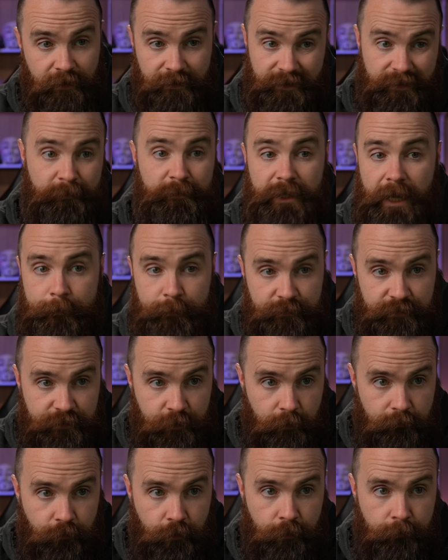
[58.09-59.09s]
on some type of
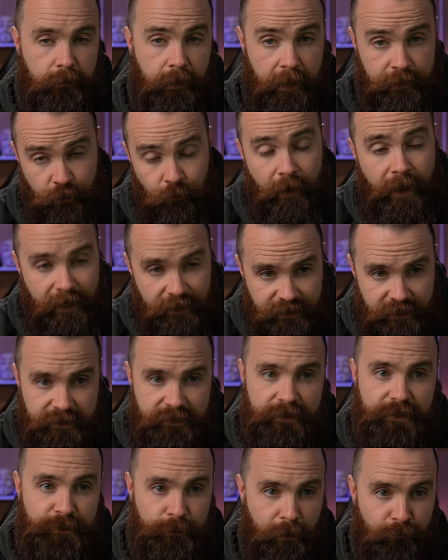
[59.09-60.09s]
server. And you'll access
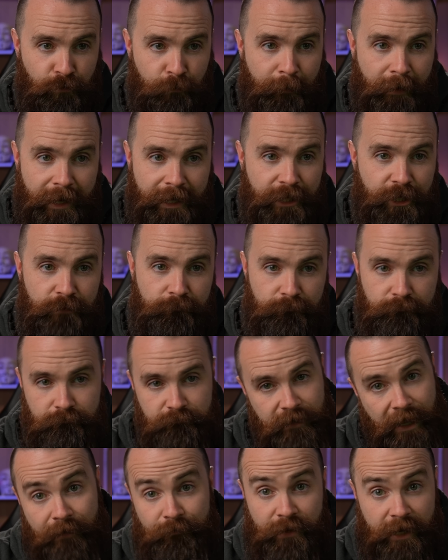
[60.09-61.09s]
the server by
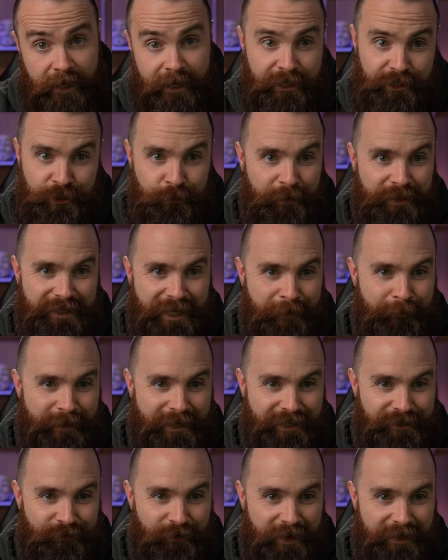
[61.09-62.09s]
navigating to its IP
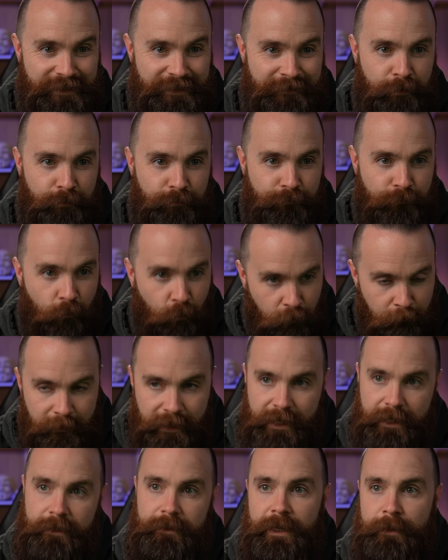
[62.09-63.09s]
address. For
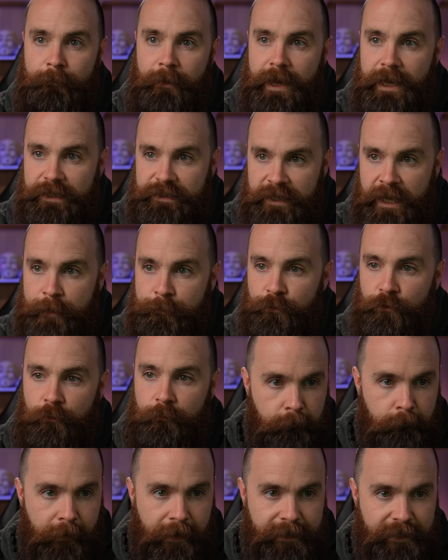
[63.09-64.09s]
me, in my example,
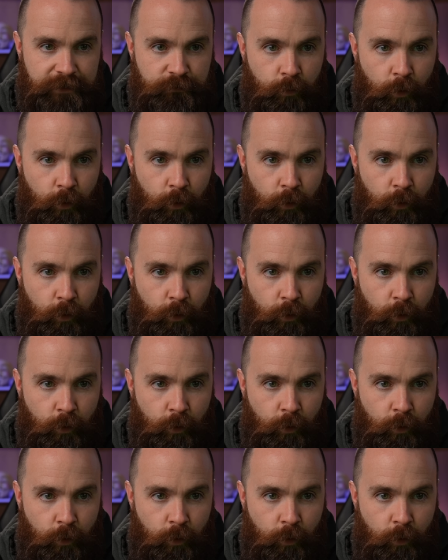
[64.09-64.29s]
mine is